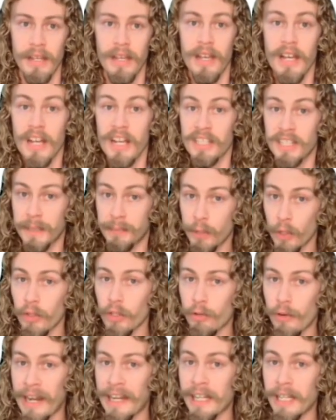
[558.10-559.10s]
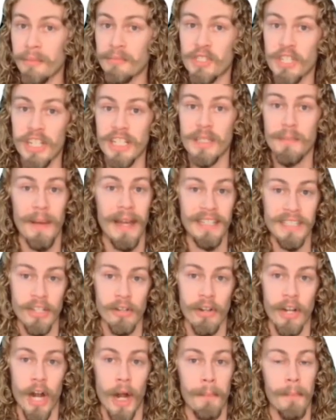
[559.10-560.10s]
Subdoligranulum genus
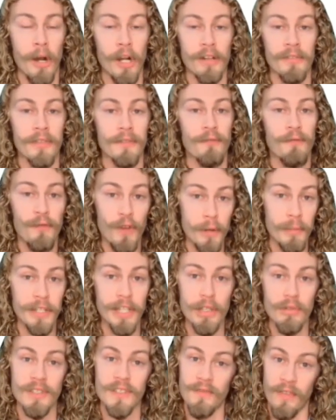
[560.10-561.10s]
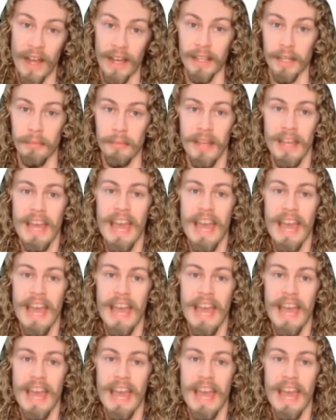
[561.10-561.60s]
bacteria are part of the Firmicutes phylum,